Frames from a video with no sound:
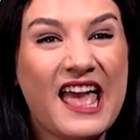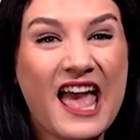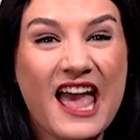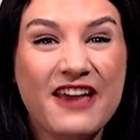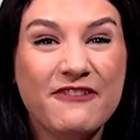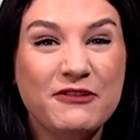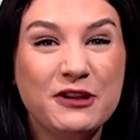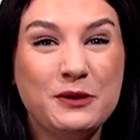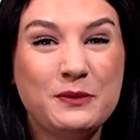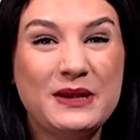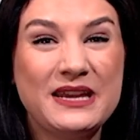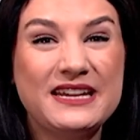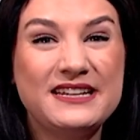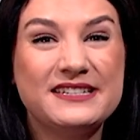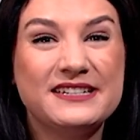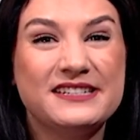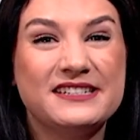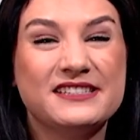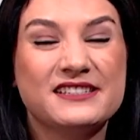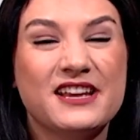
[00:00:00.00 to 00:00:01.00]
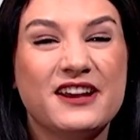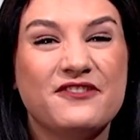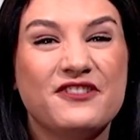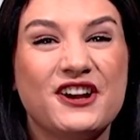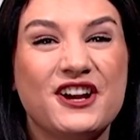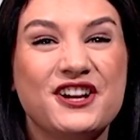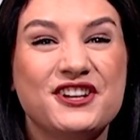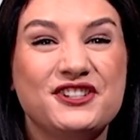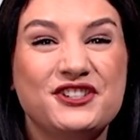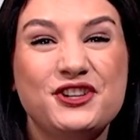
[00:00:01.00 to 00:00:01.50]
every week to discover
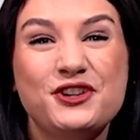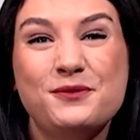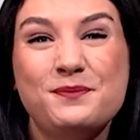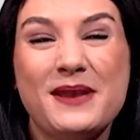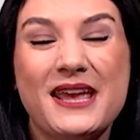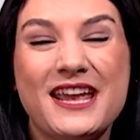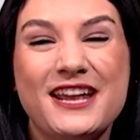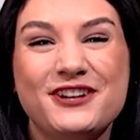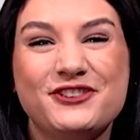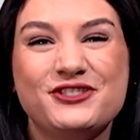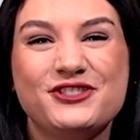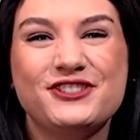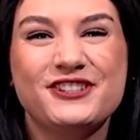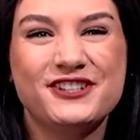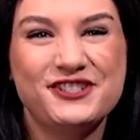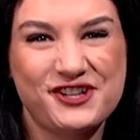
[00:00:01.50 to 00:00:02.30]
a new page to